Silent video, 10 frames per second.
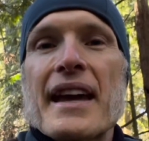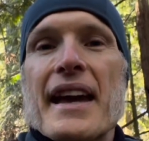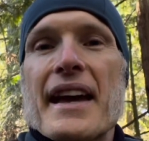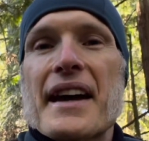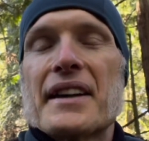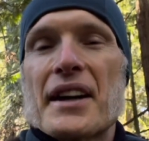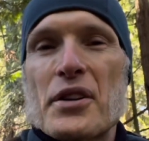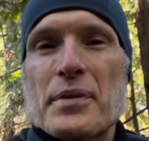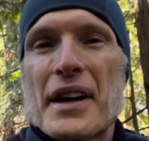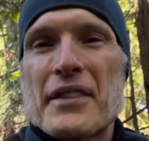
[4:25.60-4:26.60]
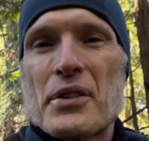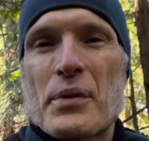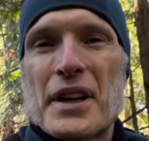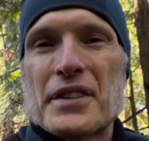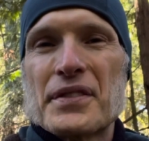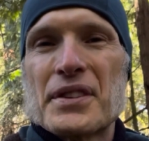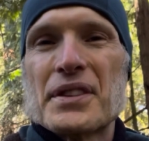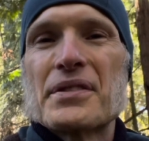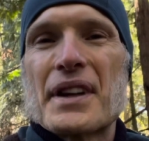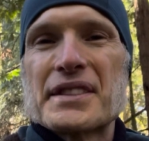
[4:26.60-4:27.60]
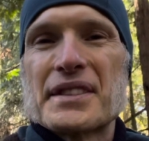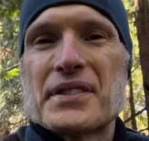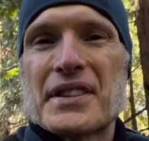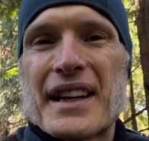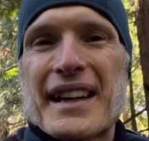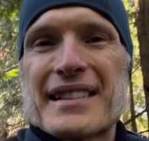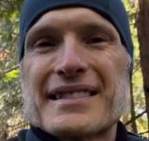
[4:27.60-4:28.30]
and I hope you have a wonderful rest of your day.